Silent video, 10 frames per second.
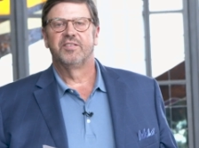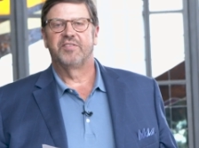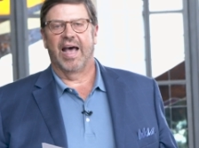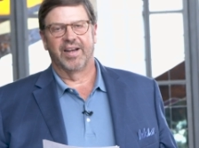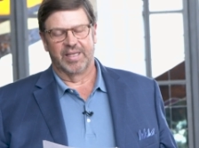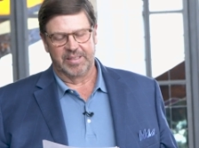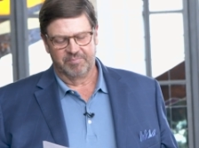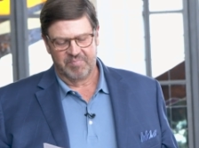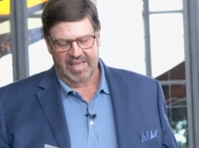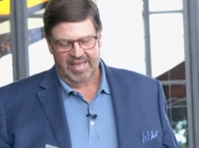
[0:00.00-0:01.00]
Finally,
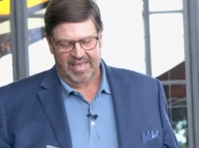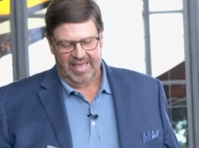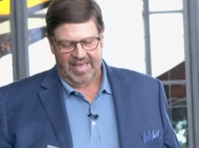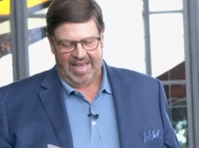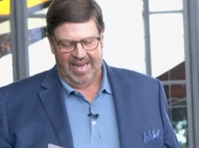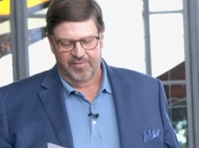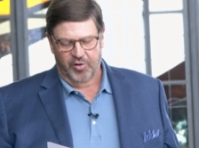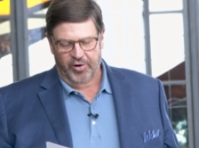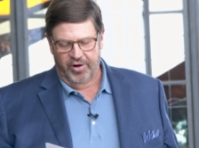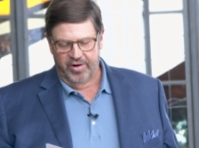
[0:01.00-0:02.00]
I have
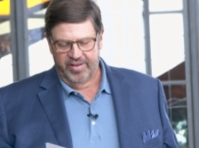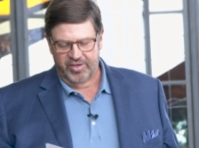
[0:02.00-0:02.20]
heard